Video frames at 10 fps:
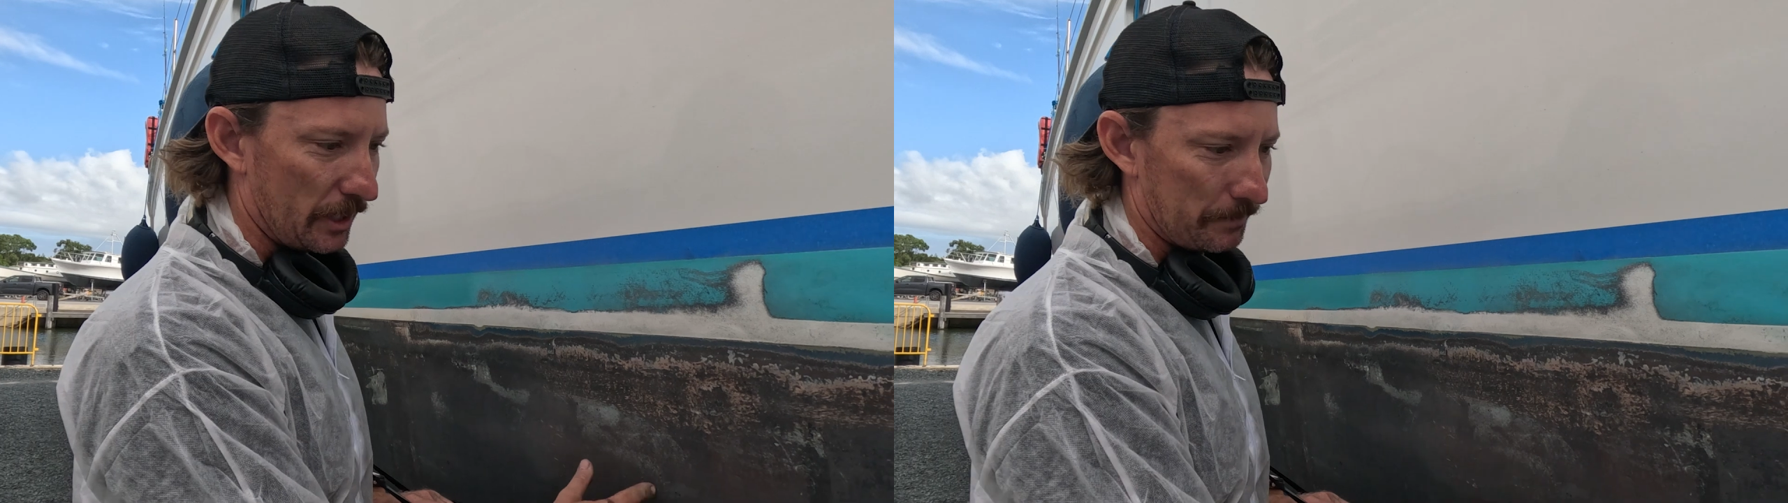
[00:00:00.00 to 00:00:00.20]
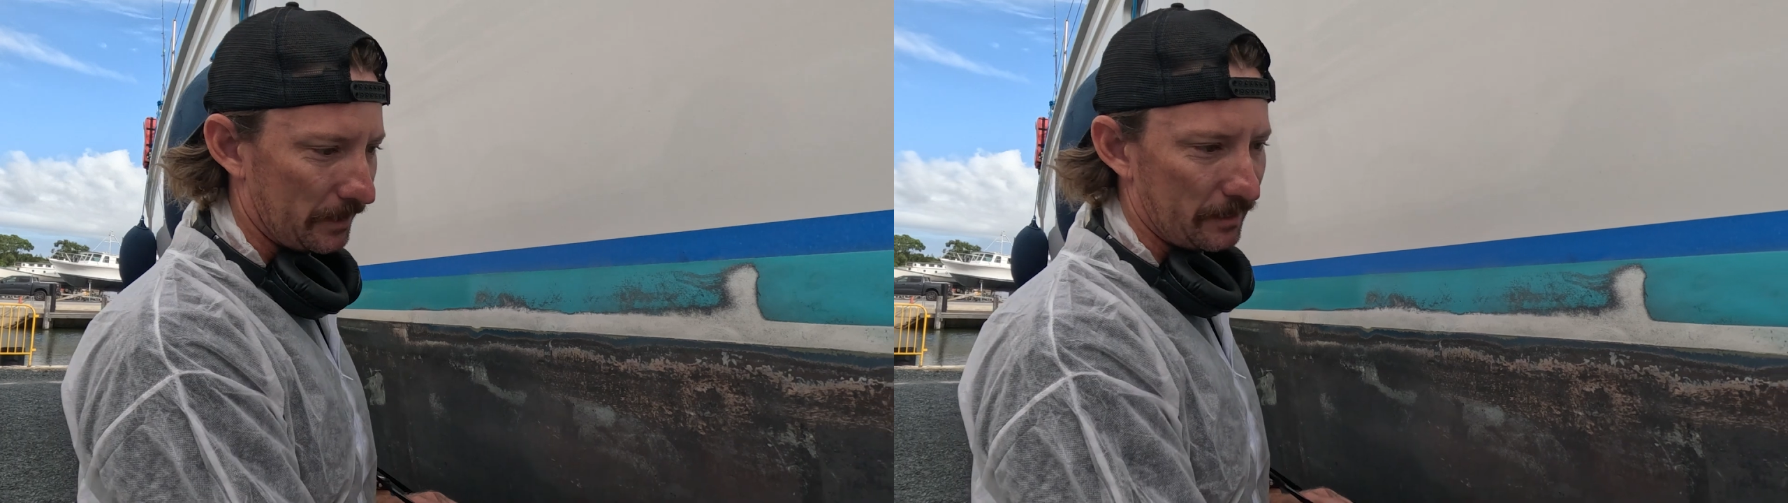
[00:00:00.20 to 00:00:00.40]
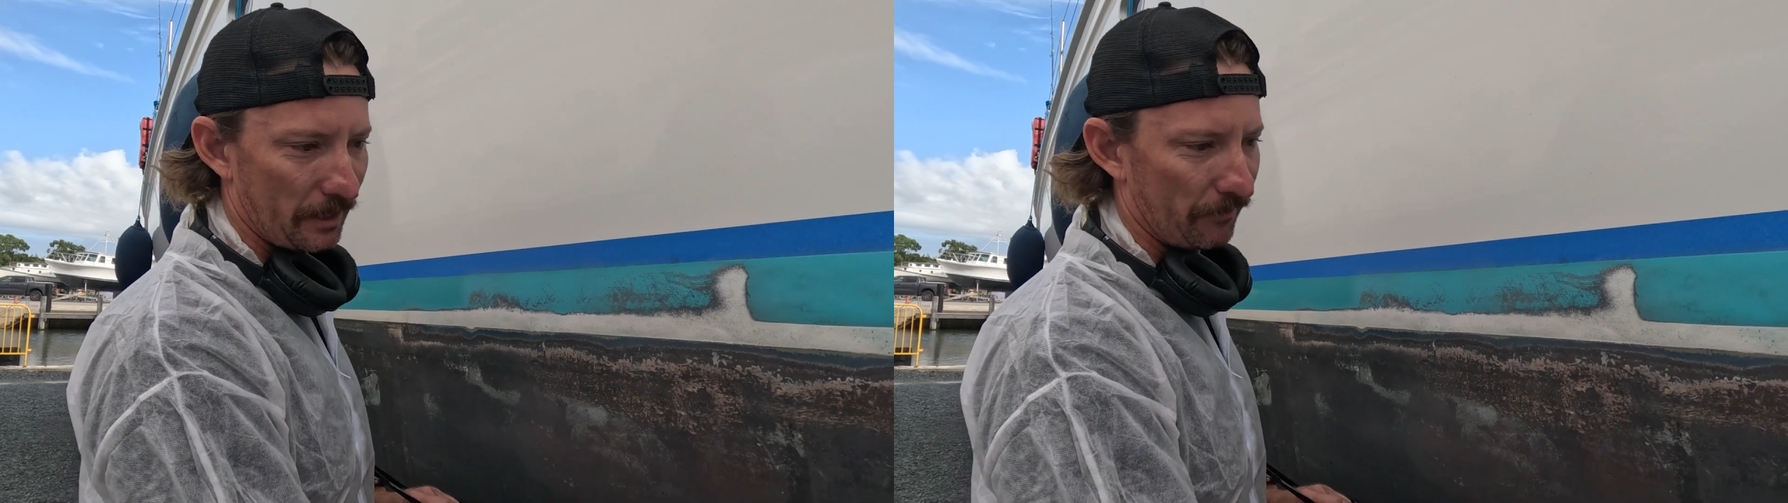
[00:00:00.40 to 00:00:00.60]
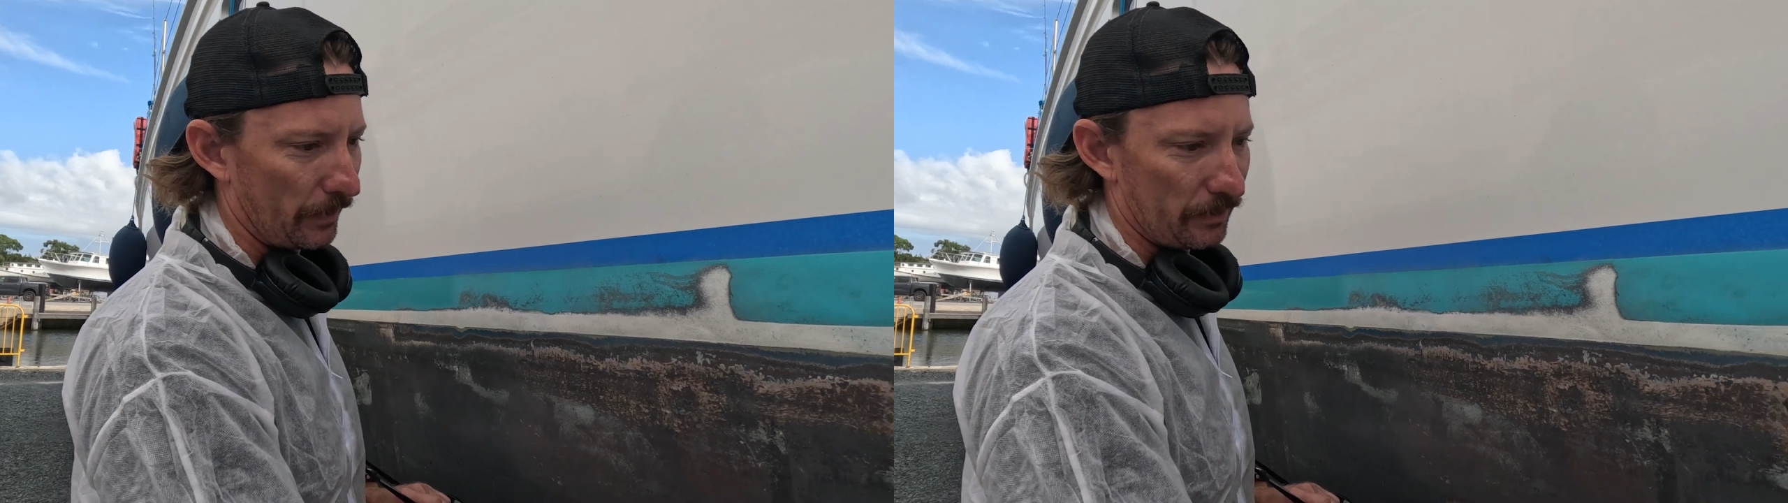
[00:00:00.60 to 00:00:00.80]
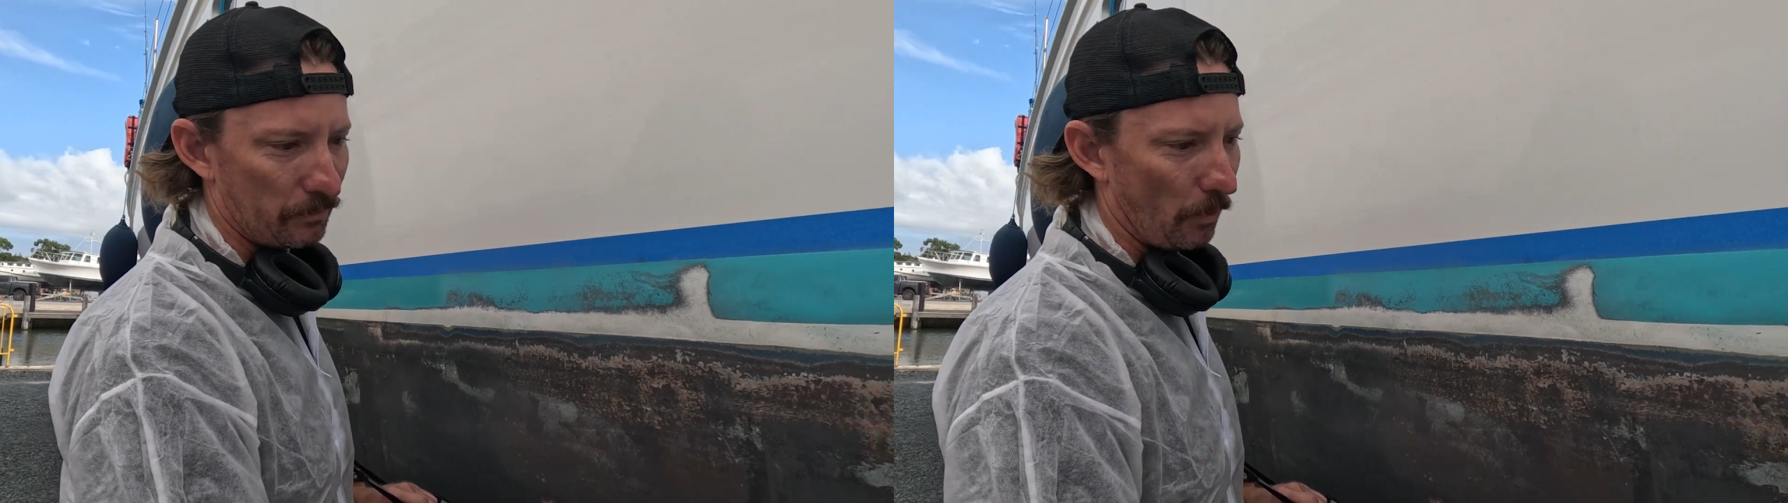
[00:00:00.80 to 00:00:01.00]
chips and stuff
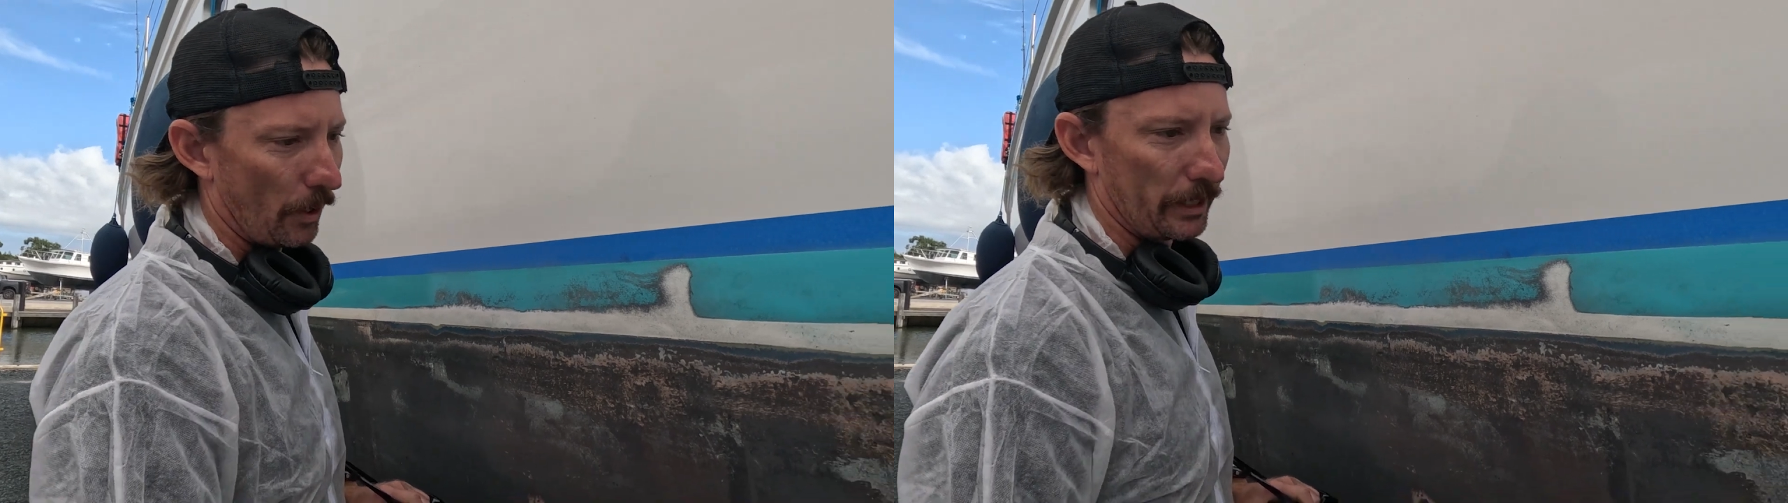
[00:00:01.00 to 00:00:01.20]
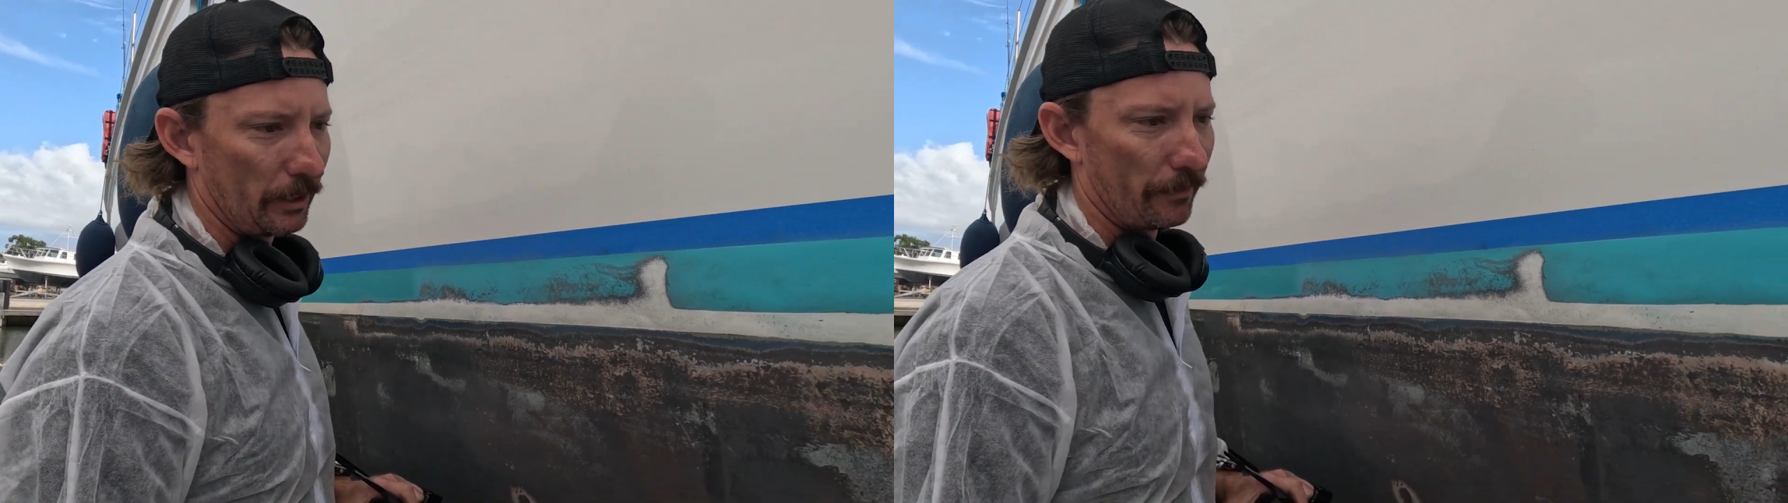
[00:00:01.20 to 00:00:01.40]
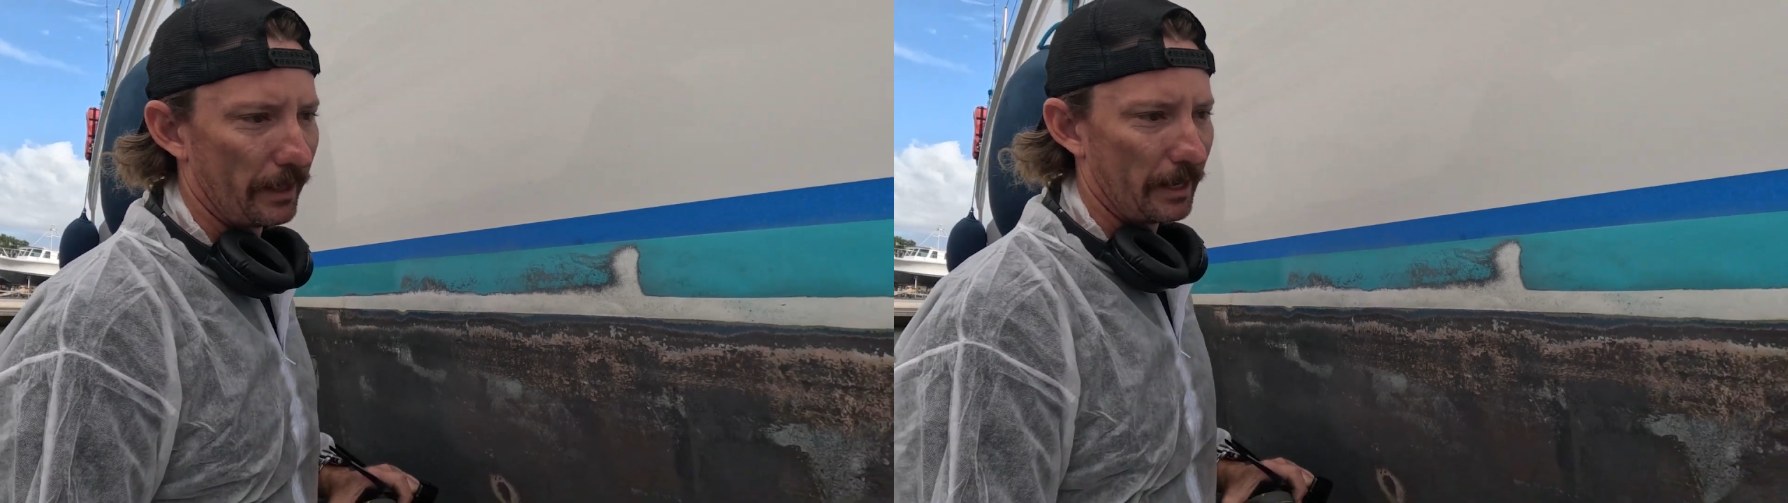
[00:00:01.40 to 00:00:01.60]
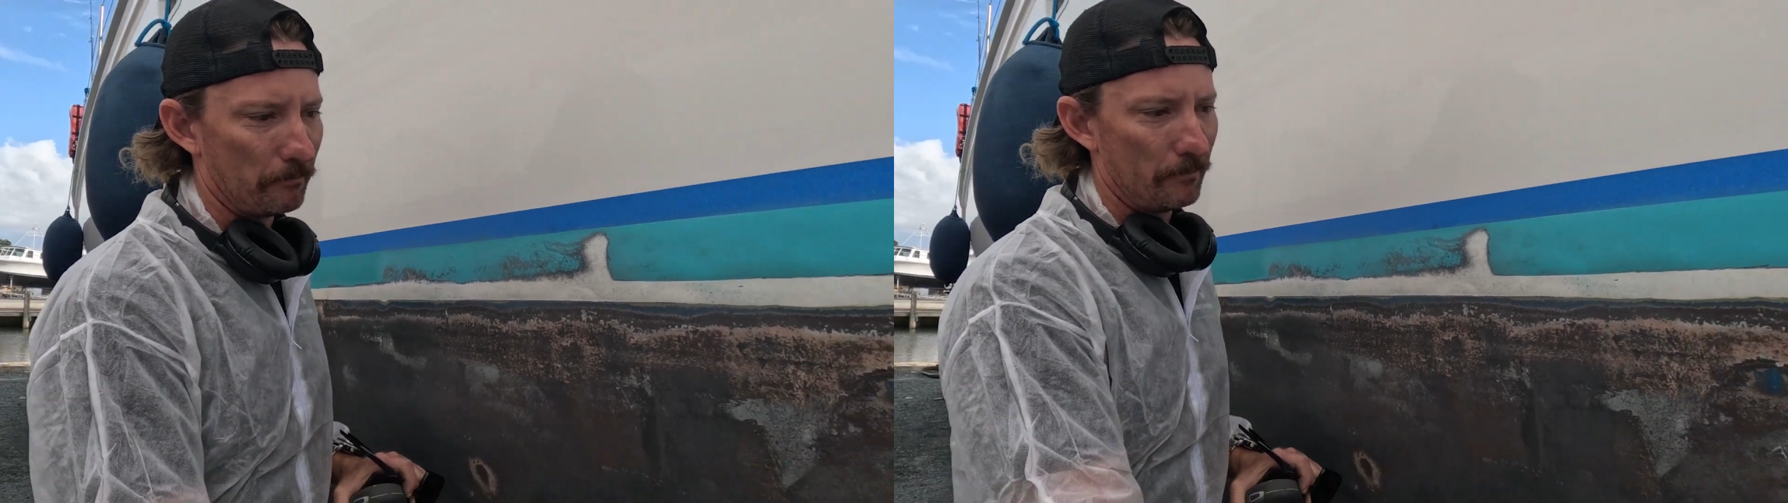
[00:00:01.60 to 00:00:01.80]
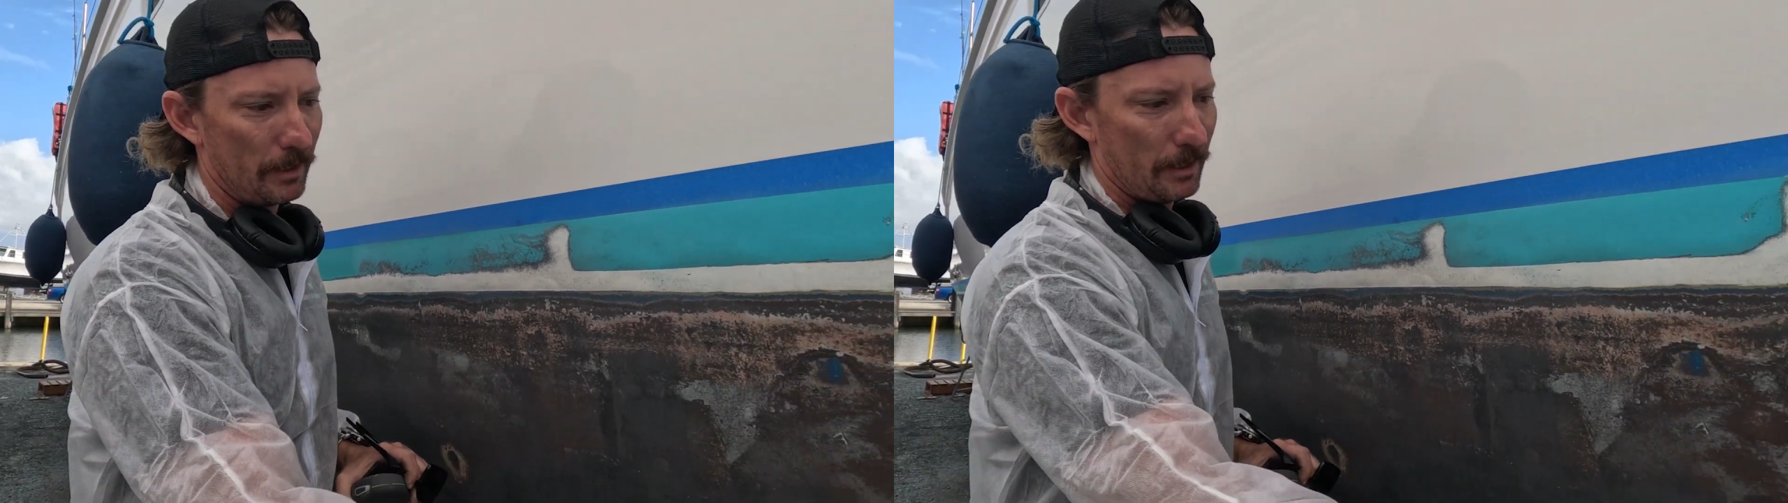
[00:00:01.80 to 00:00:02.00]
we're just working on them,